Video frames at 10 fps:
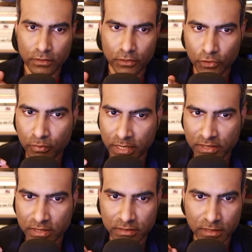you've
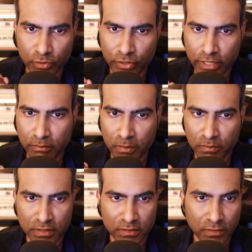mentioned some great
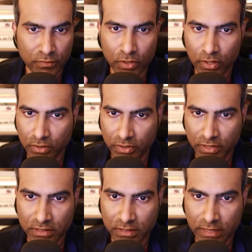members of
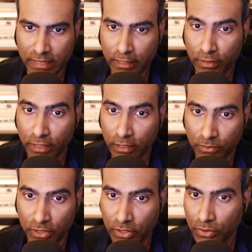Congress that have
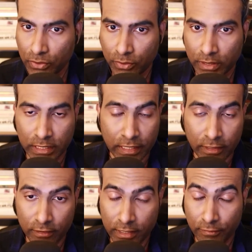helped you and
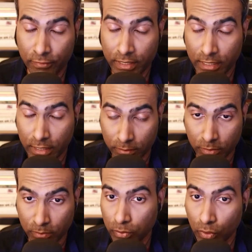have helped
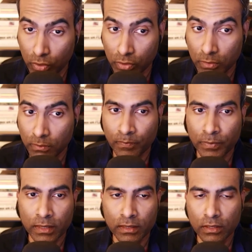Paul.
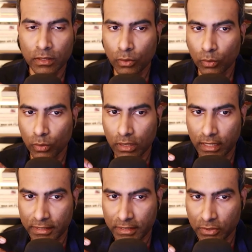
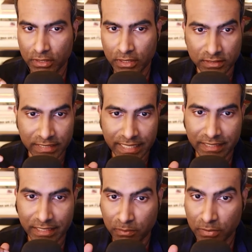I know the Senate
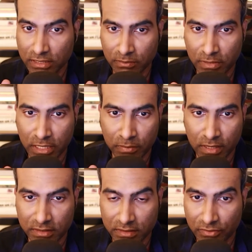has passed a
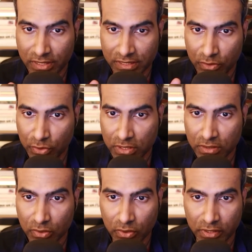bipartisan resolution
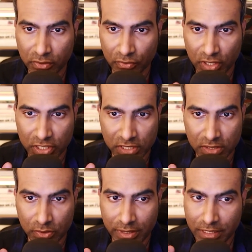calling on Russia
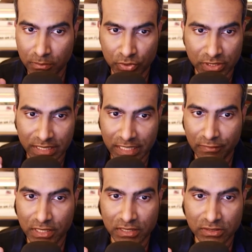to either present
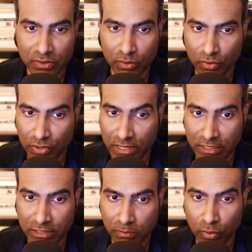evidence or
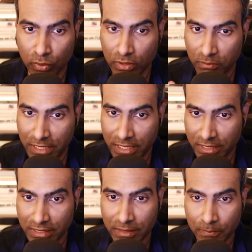release Paul
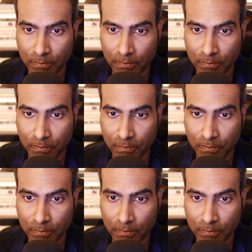immediately.